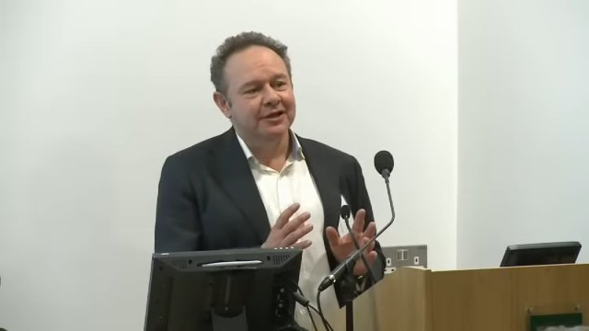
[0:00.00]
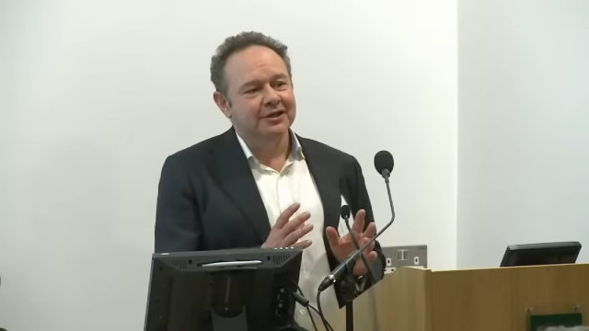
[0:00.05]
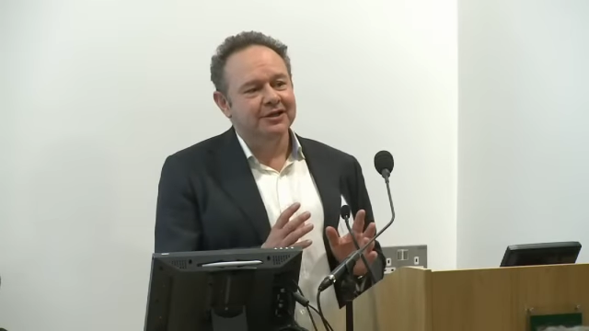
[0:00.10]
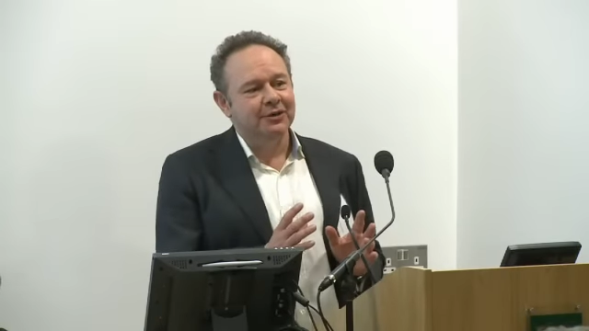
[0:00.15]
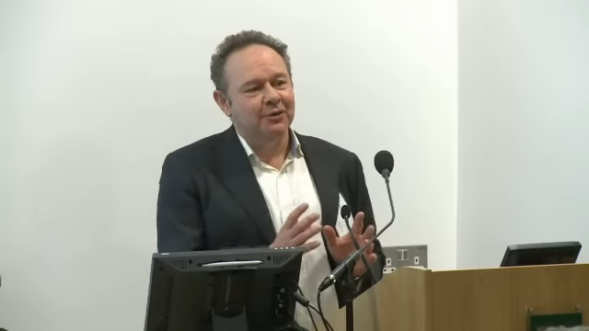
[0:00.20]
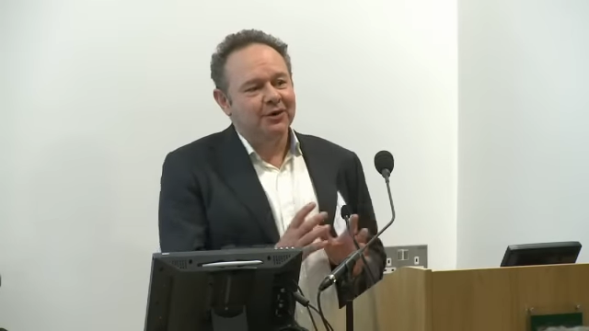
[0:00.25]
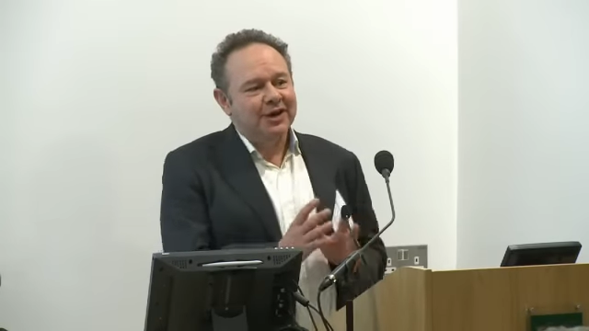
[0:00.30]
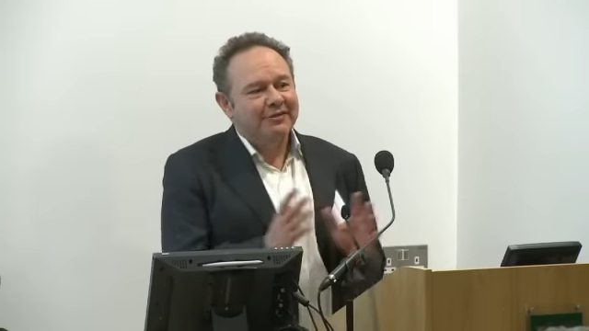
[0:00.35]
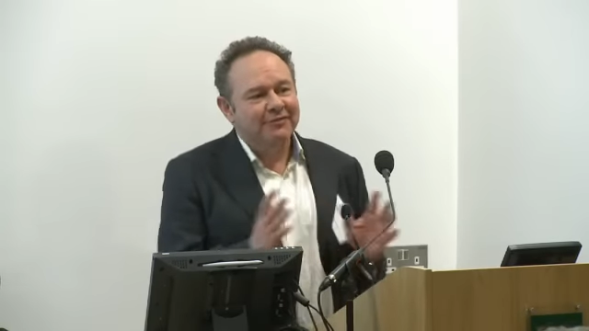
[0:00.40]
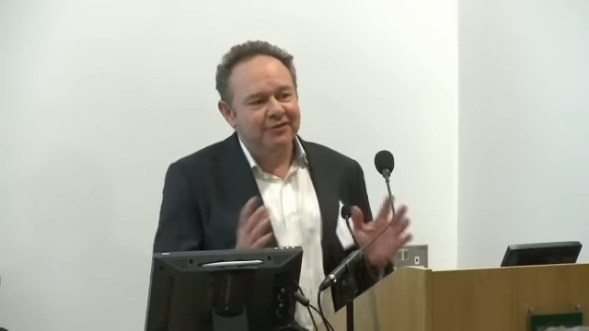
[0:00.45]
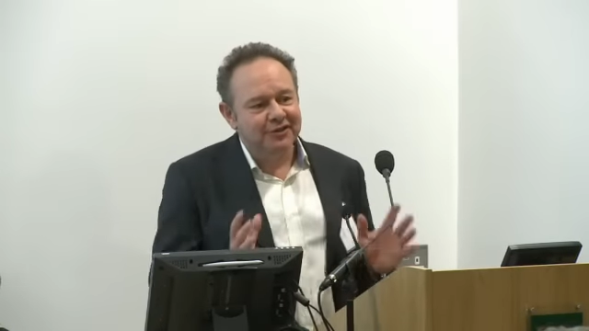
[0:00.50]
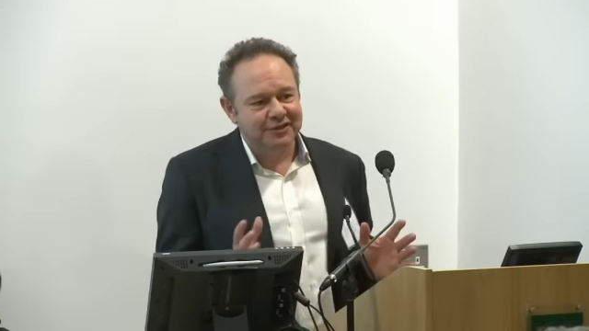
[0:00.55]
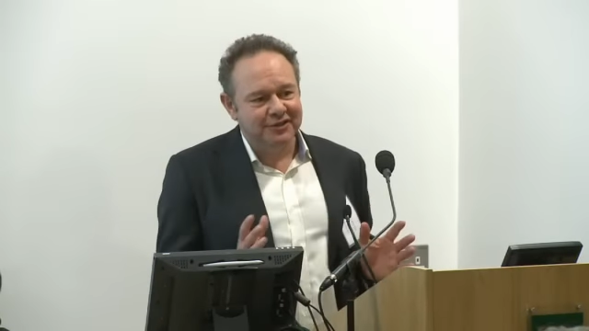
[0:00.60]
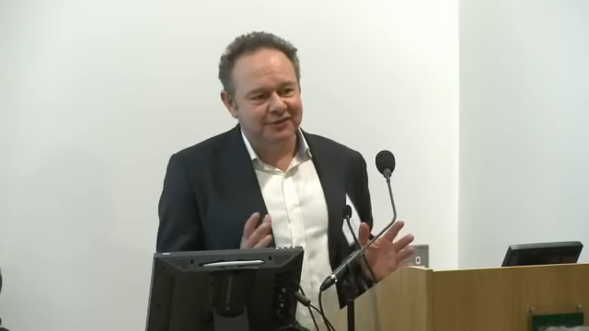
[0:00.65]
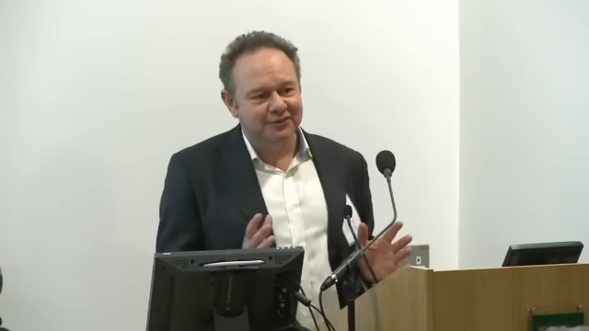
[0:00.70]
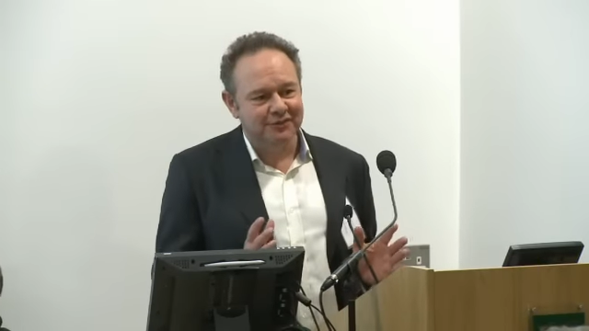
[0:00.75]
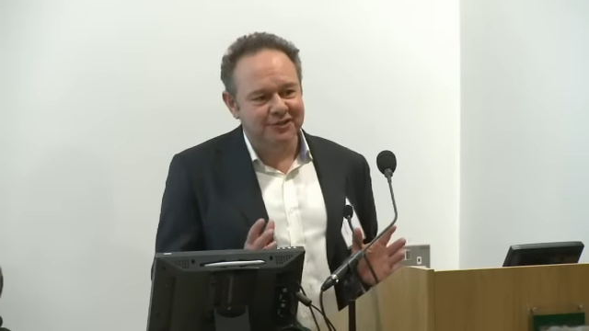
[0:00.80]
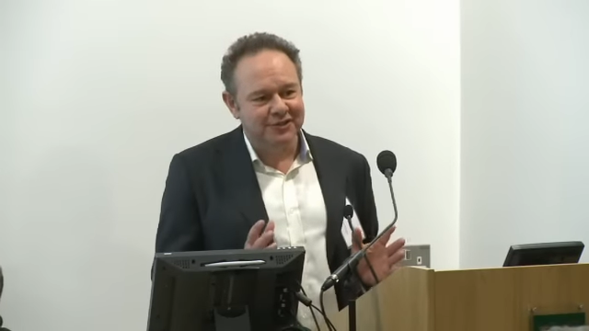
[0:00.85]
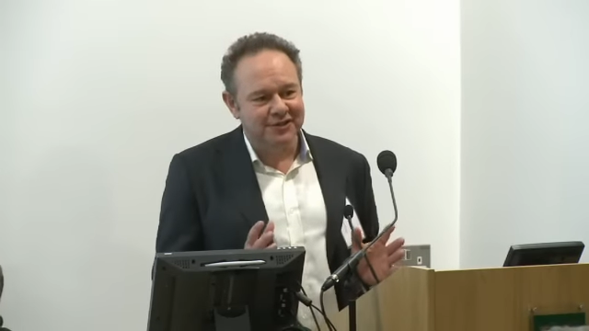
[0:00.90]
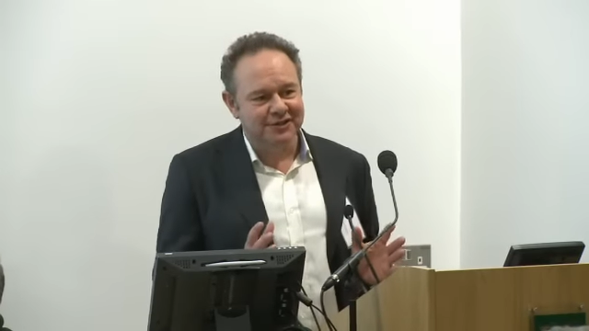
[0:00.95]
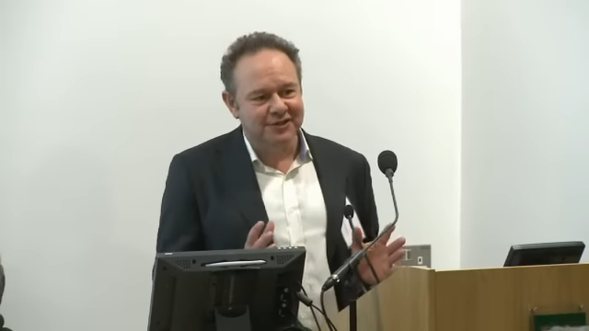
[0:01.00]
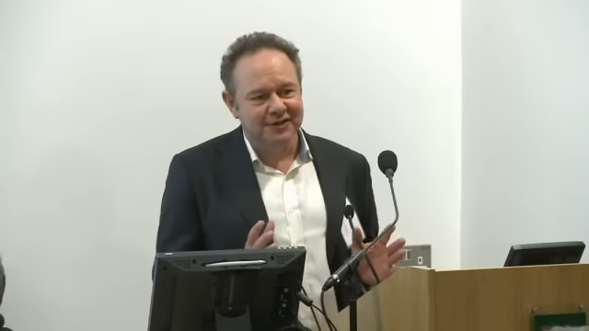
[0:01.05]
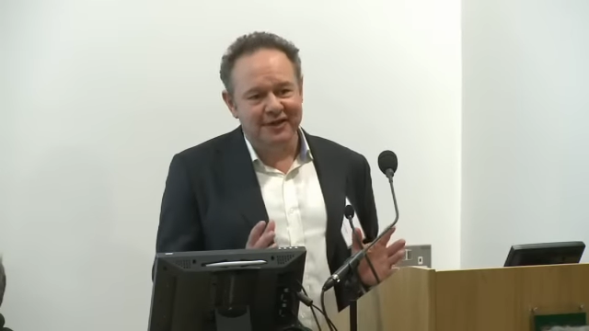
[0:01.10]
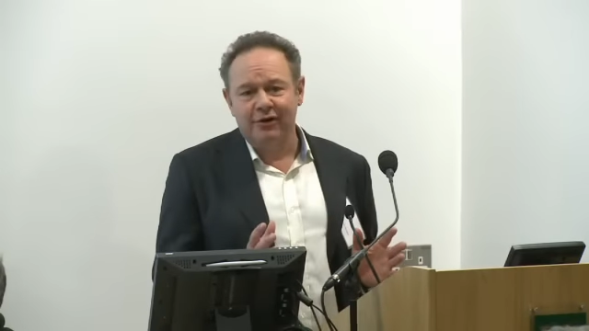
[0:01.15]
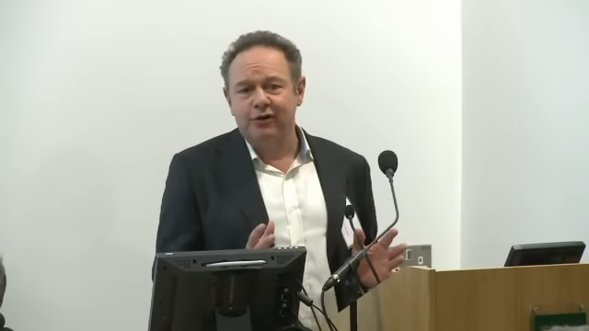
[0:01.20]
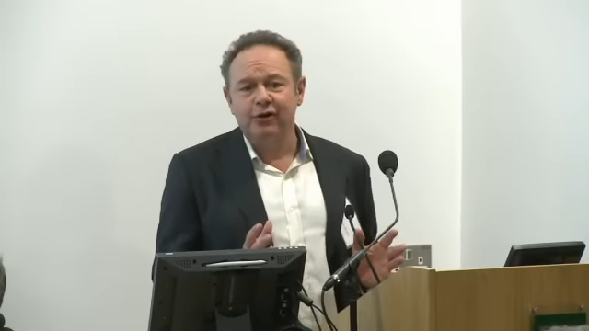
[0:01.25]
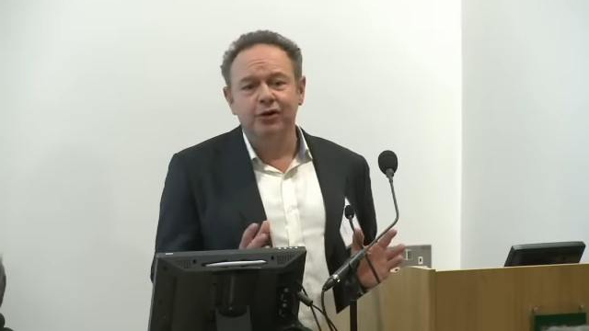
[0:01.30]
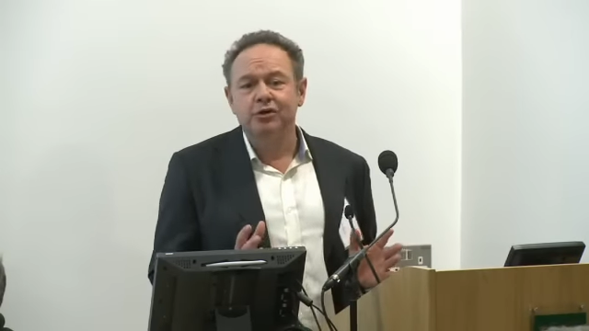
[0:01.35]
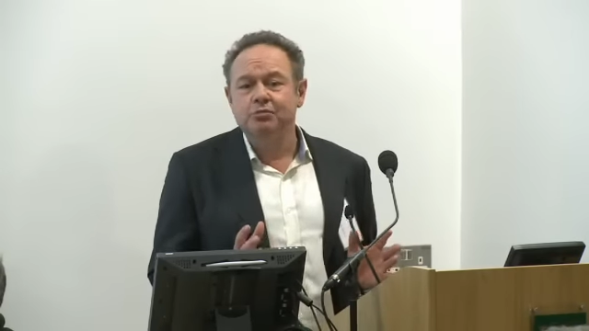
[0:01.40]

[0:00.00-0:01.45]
So whatever differences are there are